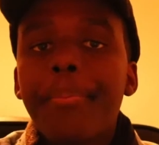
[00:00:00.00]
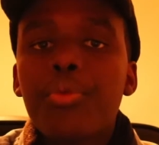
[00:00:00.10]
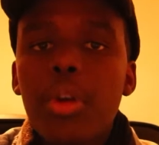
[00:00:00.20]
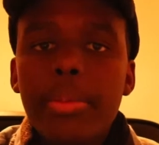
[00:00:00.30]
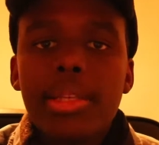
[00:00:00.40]

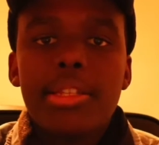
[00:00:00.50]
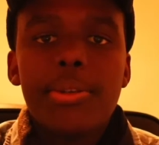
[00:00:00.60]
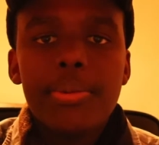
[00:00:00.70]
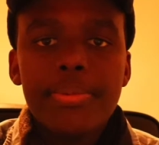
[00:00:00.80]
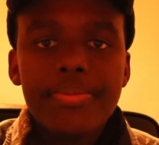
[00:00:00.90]
promise
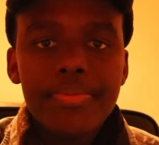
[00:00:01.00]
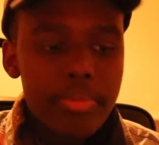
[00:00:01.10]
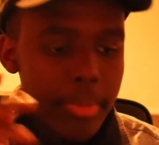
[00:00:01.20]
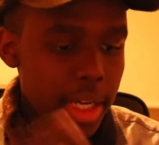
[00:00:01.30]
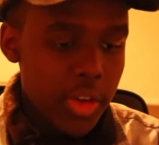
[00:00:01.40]
you,
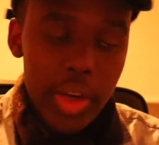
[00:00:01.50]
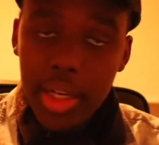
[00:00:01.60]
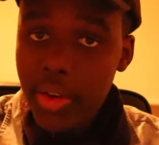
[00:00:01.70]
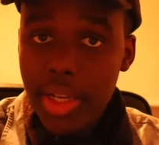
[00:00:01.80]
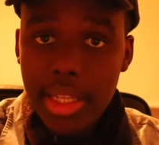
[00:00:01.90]
my drawing
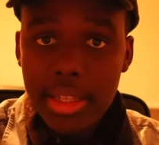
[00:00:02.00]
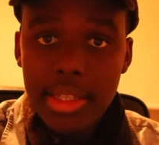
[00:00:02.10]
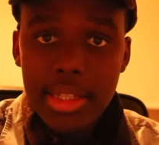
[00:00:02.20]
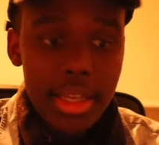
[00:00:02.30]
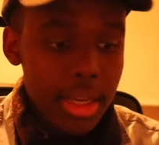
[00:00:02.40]
looked like
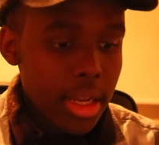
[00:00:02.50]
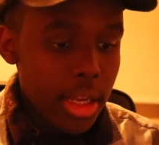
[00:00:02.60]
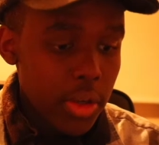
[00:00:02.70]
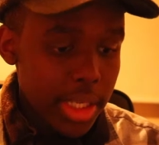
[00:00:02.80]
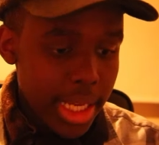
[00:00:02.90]
this.
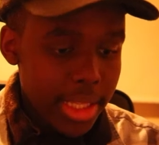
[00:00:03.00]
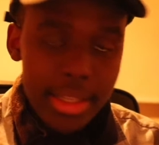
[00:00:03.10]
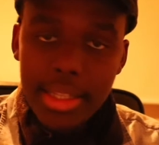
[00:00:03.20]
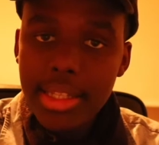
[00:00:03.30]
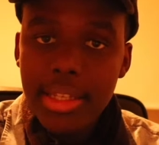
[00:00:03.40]
Looked like
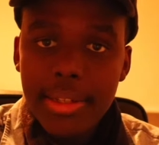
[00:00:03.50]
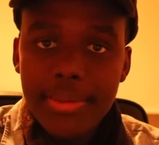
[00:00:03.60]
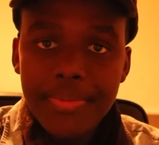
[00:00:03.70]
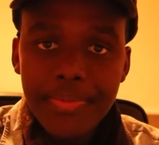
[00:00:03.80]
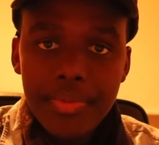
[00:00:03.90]
this
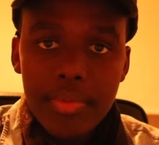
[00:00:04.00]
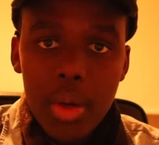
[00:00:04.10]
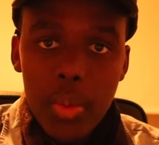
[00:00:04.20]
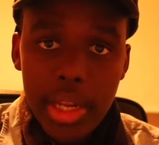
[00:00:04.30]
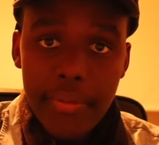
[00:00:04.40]

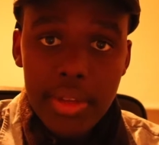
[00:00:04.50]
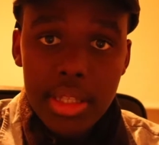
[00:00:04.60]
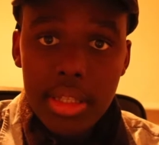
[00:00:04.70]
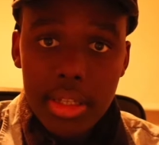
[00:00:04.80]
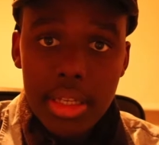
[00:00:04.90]
when I first
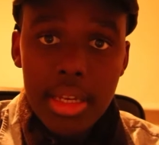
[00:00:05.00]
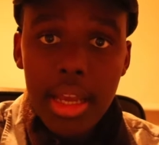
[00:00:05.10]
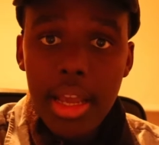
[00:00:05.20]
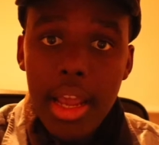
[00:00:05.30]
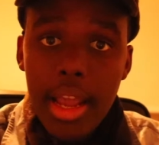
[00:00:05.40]
started.
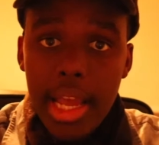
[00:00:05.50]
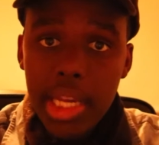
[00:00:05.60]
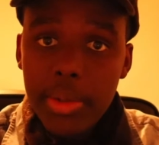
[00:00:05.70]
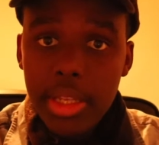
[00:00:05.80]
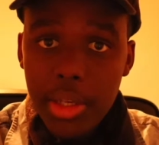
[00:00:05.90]

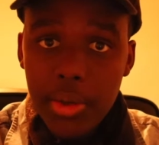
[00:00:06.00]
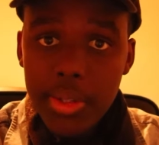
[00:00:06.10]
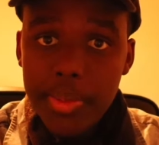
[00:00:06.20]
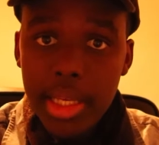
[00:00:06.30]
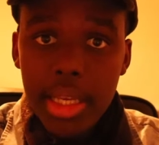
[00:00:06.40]
Anyone that knows
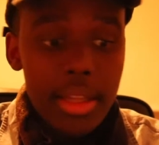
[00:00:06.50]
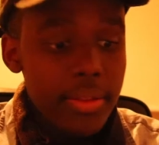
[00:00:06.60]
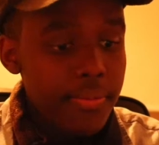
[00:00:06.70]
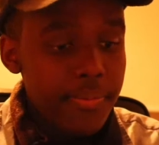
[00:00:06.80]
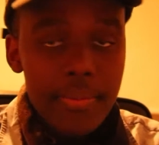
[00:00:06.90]
me,
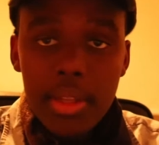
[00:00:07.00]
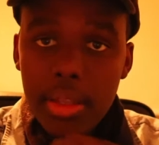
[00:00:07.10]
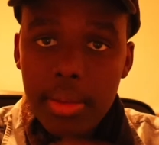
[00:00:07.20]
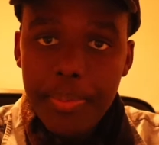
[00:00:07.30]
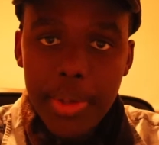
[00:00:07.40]

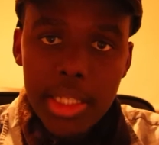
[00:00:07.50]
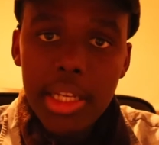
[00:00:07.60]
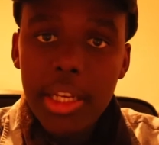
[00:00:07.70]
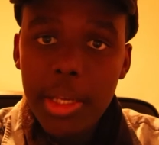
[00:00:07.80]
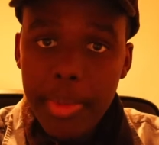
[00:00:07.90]

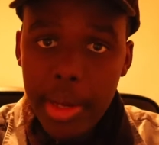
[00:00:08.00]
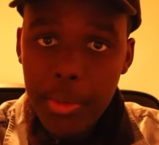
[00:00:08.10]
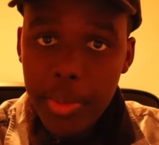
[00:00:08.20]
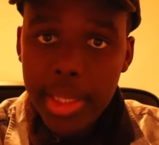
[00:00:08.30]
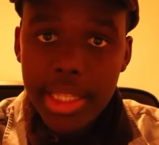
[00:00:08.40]
particularly my
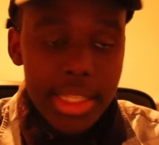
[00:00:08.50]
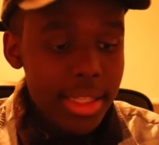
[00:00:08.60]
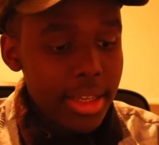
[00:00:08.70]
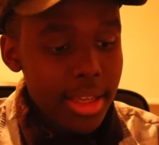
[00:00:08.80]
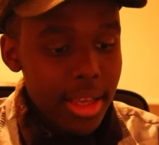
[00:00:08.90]
roommates,
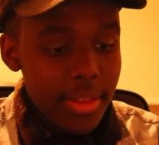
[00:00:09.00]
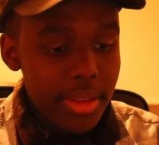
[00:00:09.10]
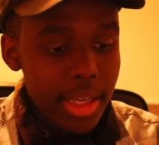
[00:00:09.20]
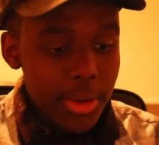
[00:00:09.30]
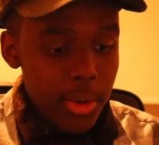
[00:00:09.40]

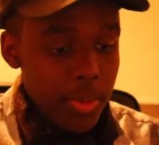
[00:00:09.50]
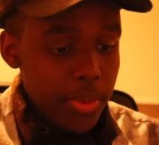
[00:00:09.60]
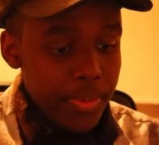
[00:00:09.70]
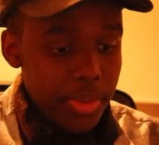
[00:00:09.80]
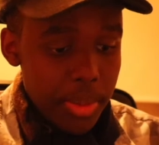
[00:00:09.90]
they know
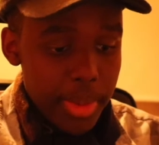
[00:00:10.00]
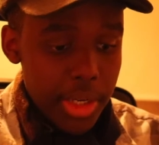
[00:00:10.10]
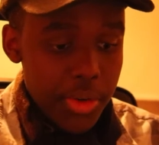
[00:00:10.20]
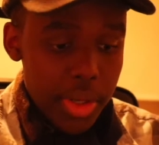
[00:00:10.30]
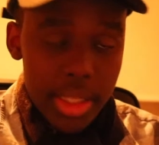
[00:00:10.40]
that my
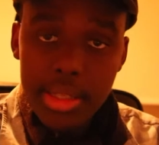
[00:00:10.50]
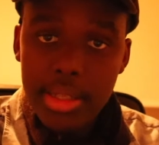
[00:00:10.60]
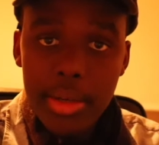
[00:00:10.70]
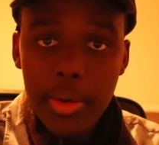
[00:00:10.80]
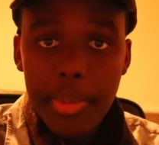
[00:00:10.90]
drawings,
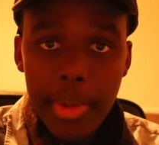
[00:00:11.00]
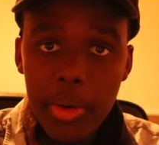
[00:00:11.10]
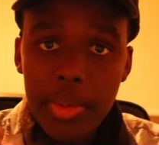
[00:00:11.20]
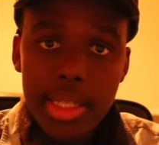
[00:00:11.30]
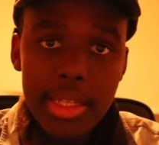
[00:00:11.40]
and my
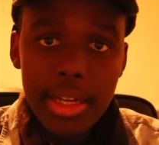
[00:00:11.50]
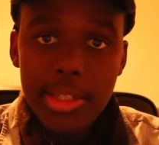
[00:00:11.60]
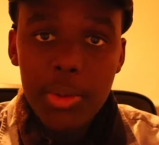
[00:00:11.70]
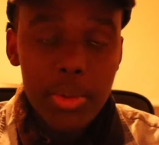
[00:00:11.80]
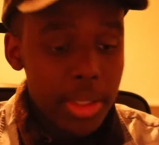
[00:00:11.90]
roommates in high
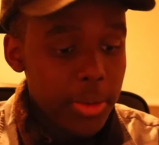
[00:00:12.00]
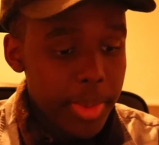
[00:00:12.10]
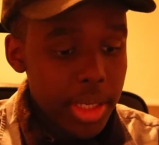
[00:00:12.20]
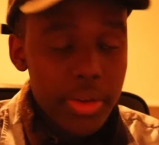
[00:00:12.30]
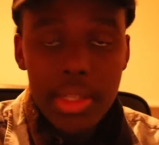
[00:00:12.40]
school, they know
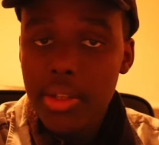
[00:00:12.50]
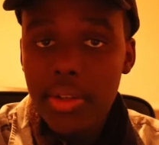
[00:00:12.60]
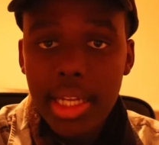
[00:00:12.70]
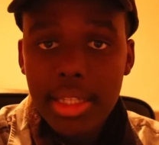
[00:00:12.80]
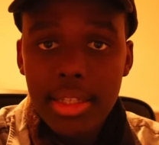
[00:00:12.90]
my drawings look
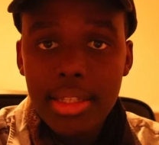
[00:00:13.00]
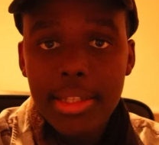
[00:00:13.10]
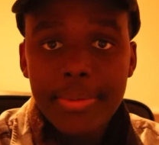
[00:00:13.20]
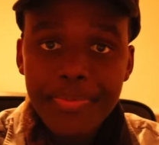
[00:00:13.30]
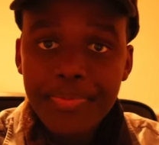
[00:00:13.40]
like this.
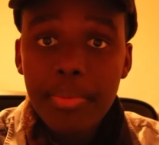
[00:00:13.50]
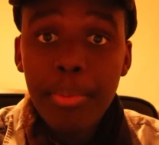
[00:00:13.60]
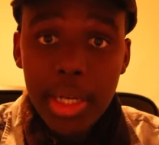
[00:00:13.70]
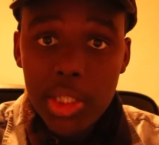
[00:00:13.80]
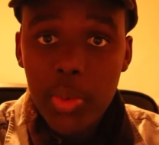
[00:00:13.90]

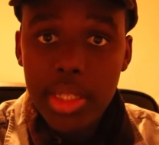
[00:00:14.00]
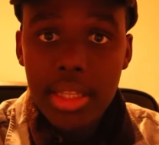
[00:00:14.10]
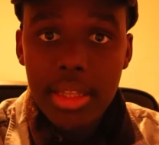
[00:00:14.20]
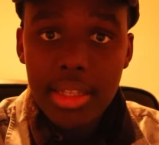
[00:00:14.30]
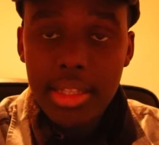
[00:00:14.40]
Much worse
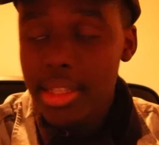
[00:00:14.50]
than this.